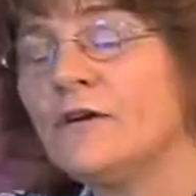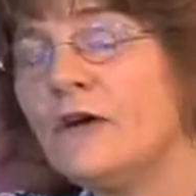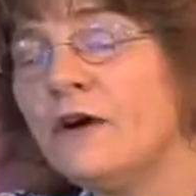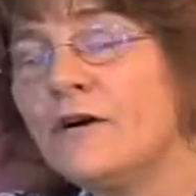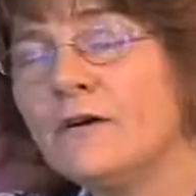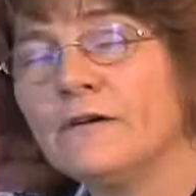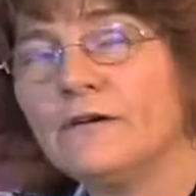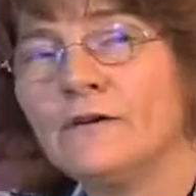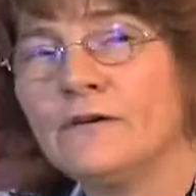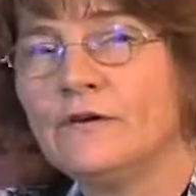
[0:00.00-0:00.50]
our
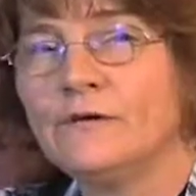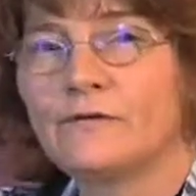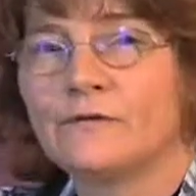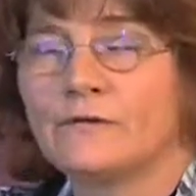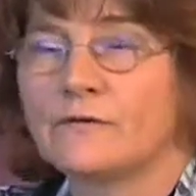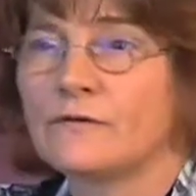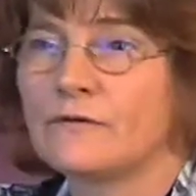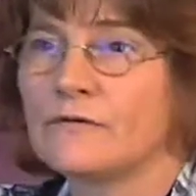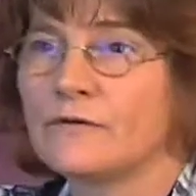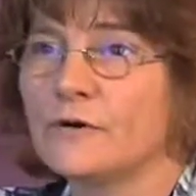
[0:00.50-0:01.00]
young
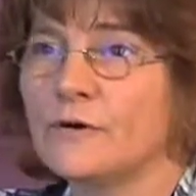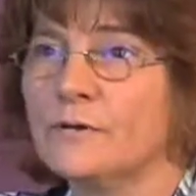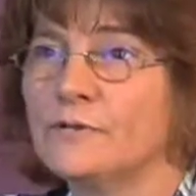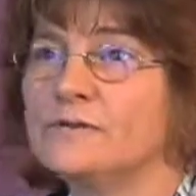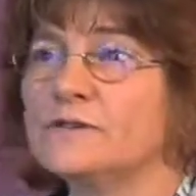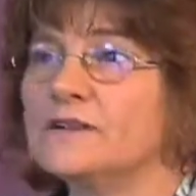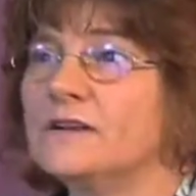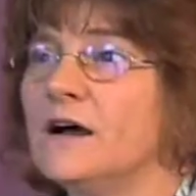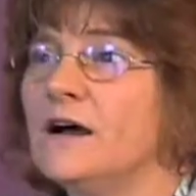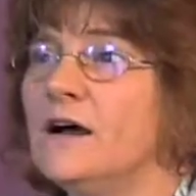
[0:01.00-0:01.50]

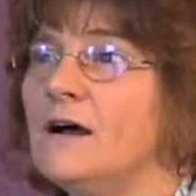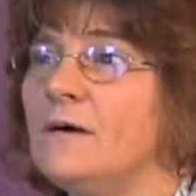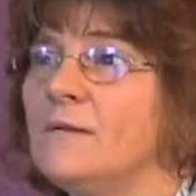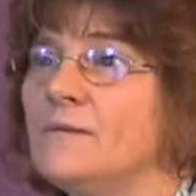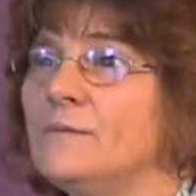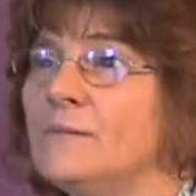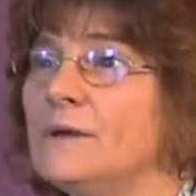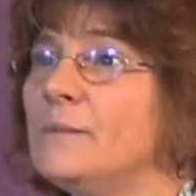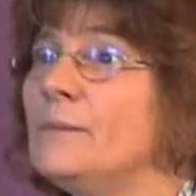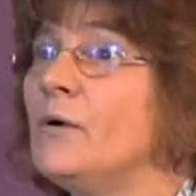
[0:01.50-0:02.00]
groups,
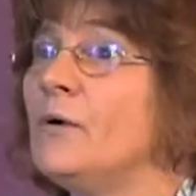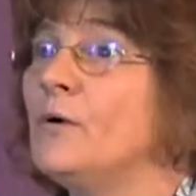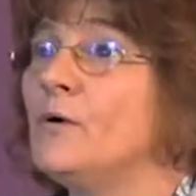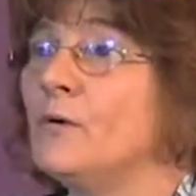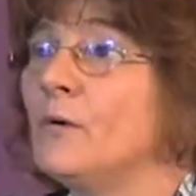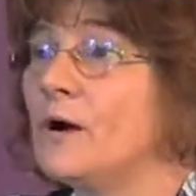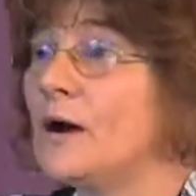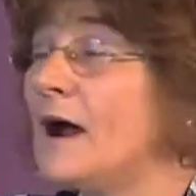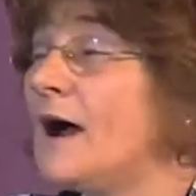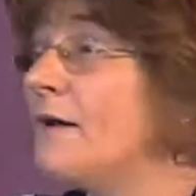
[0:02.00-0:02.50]
people
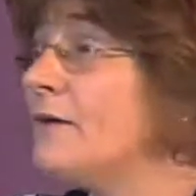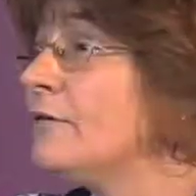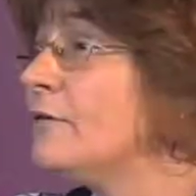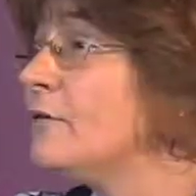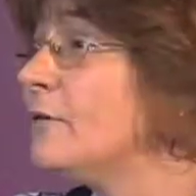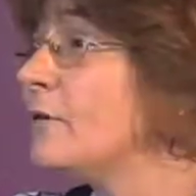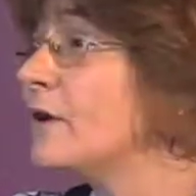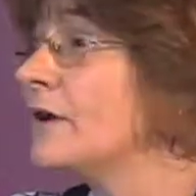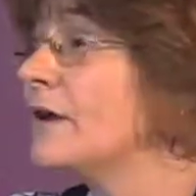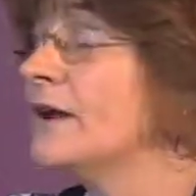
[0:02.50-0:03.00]
who are out
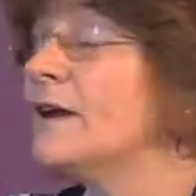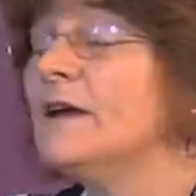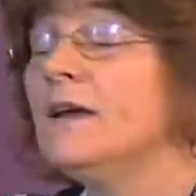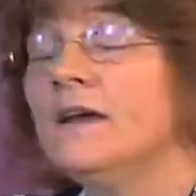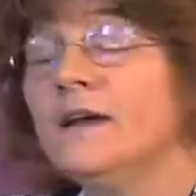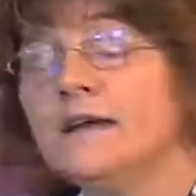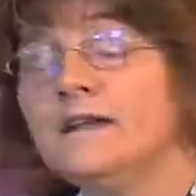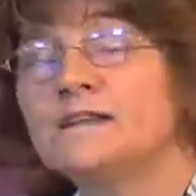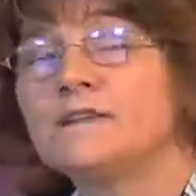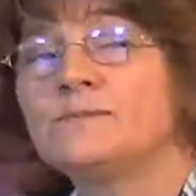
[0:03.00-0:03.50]
of work,
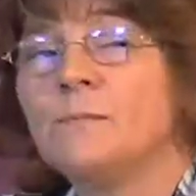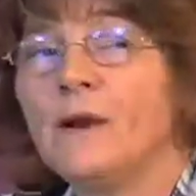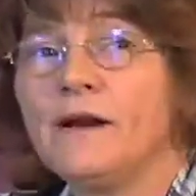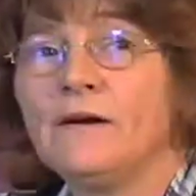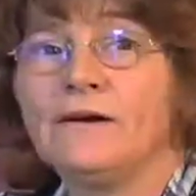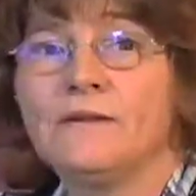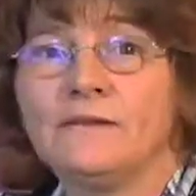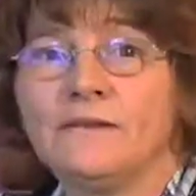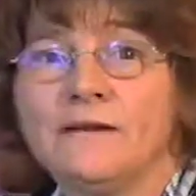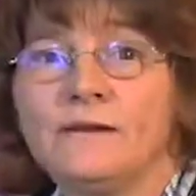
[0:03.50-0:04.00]

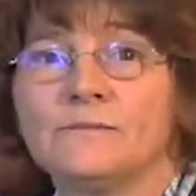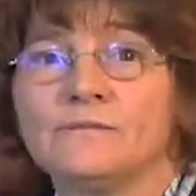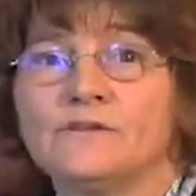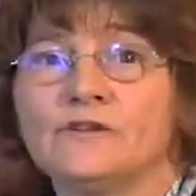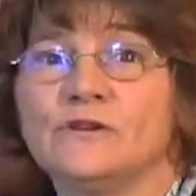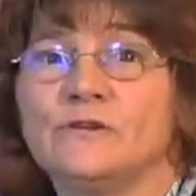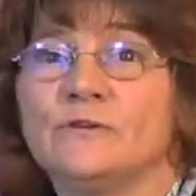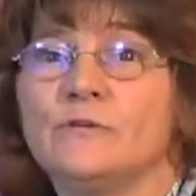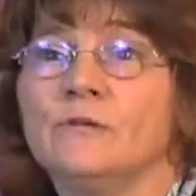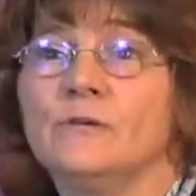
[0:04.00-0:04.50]
inspiring them
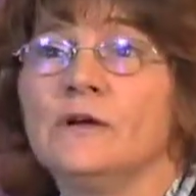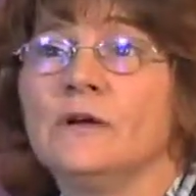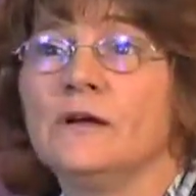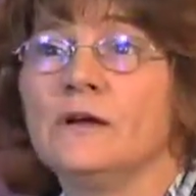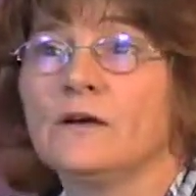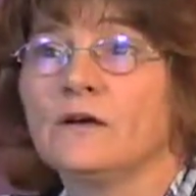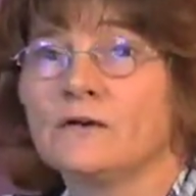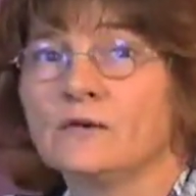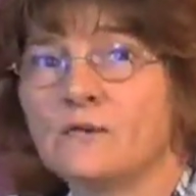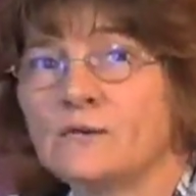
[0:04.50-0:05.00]
to
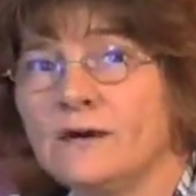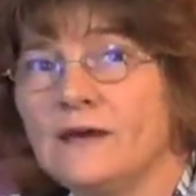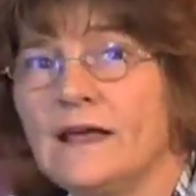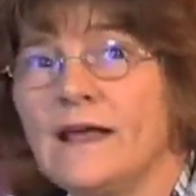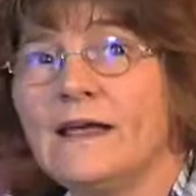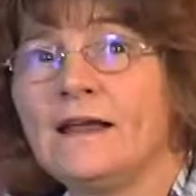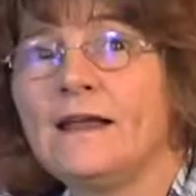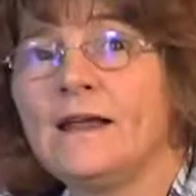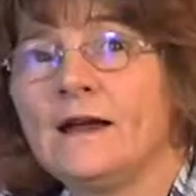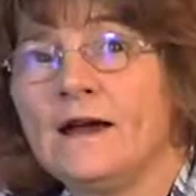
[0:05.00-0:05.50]

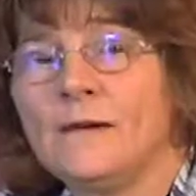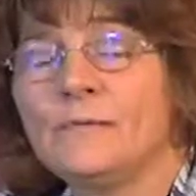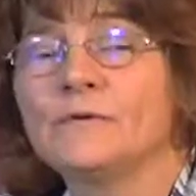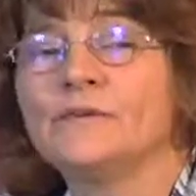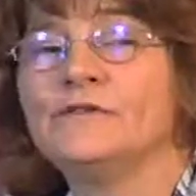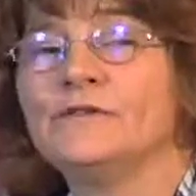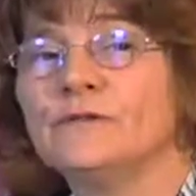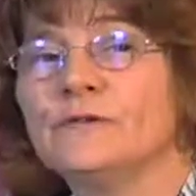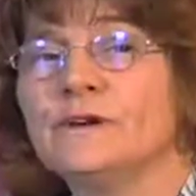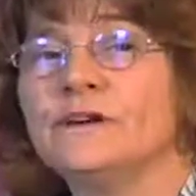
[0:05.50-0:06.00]
create
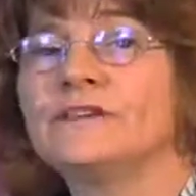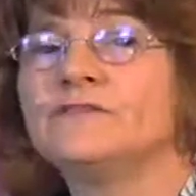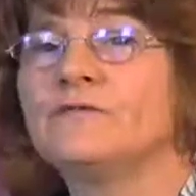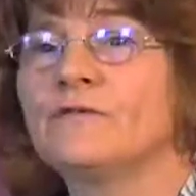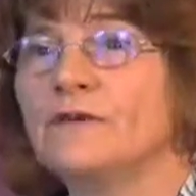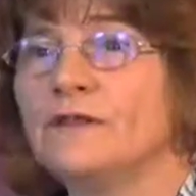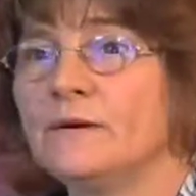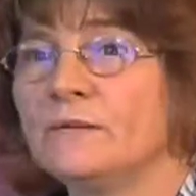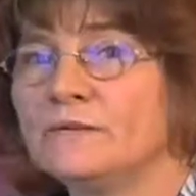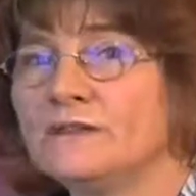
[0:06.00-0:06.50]
opportunities
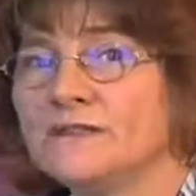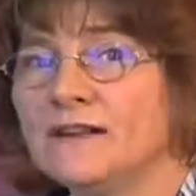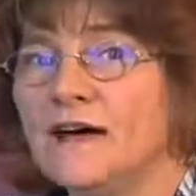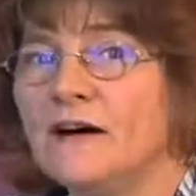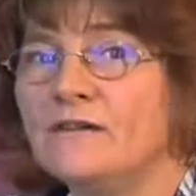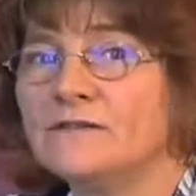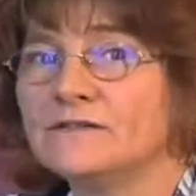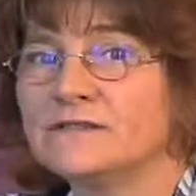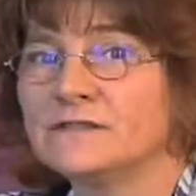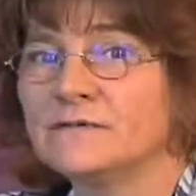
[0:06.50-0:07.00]
for
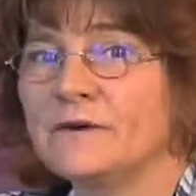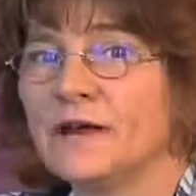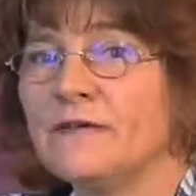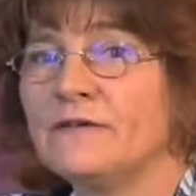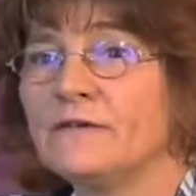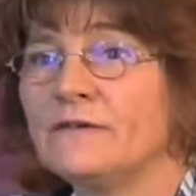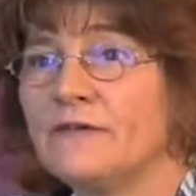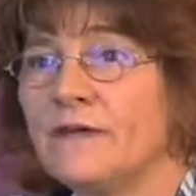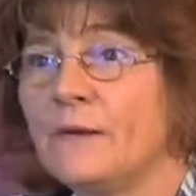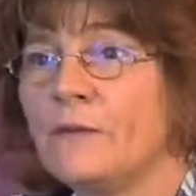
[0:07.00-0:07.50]
themselves
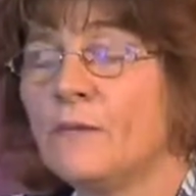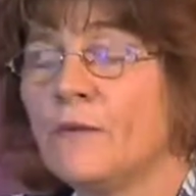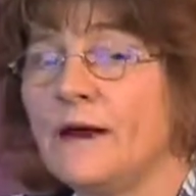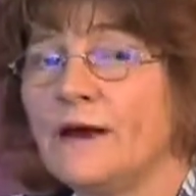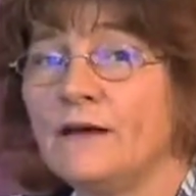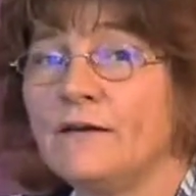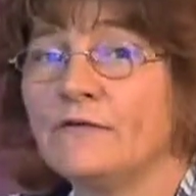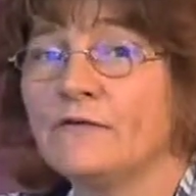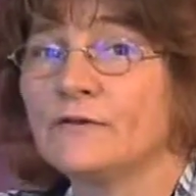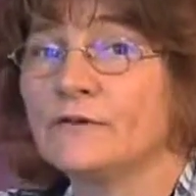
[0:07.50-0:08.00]
rather than
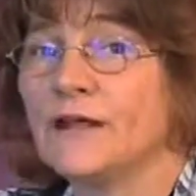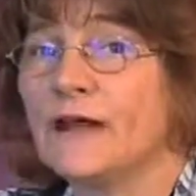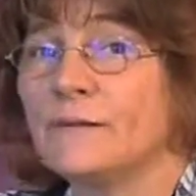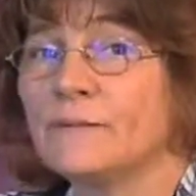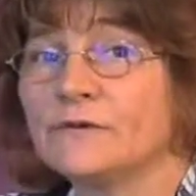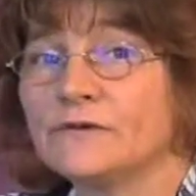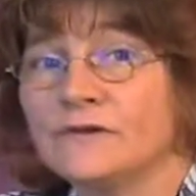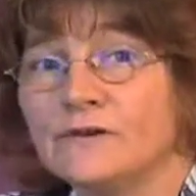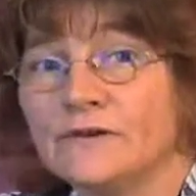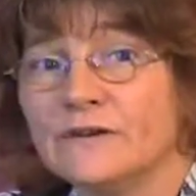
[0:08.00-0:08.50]
waiting for the
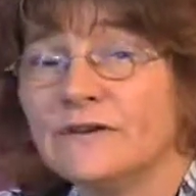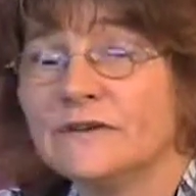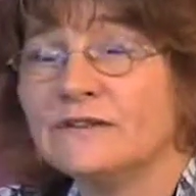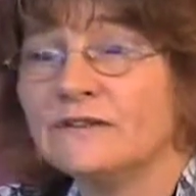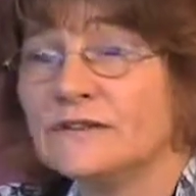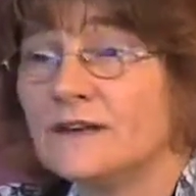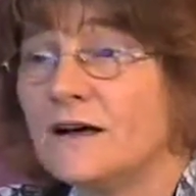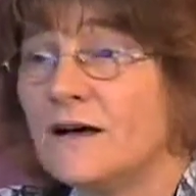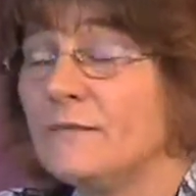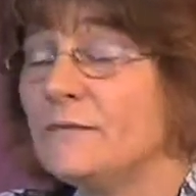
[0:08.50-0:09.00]

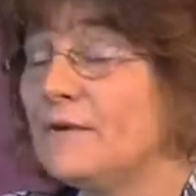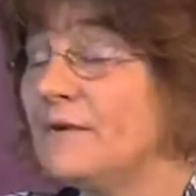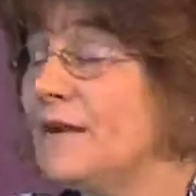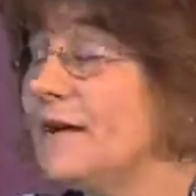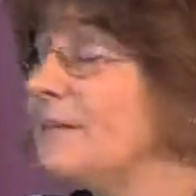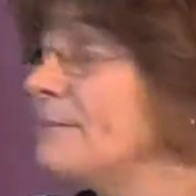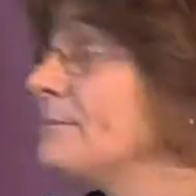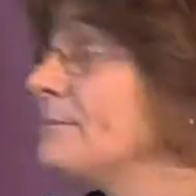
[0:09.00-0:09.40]
opportunities to come to